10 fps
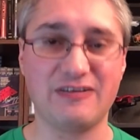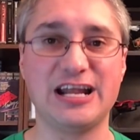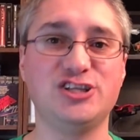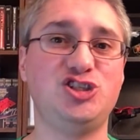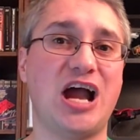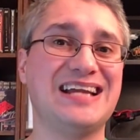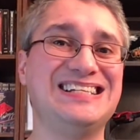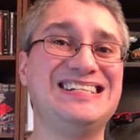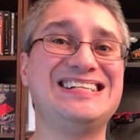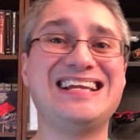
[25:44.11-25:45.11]
I've got a
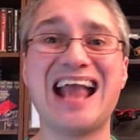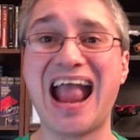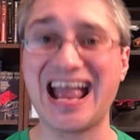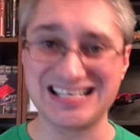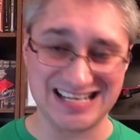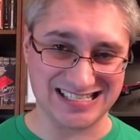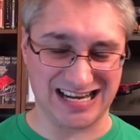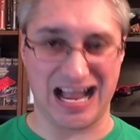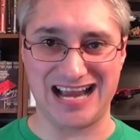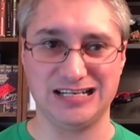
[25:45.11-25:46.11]

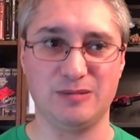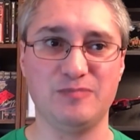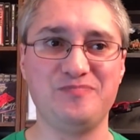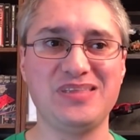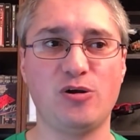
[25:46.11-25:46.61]
gigantic item